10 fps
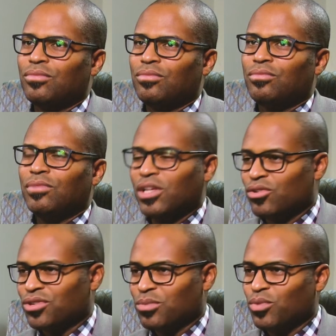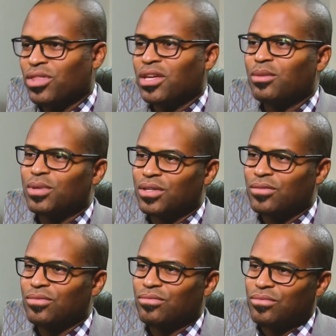leadership, we think about
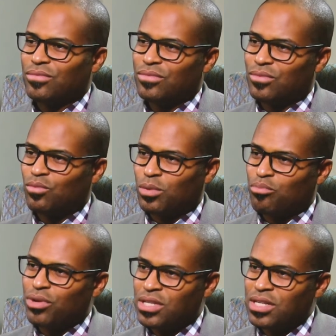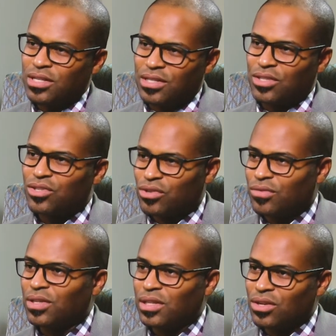what precedes it,
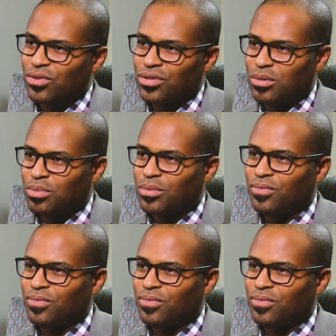servant leadership.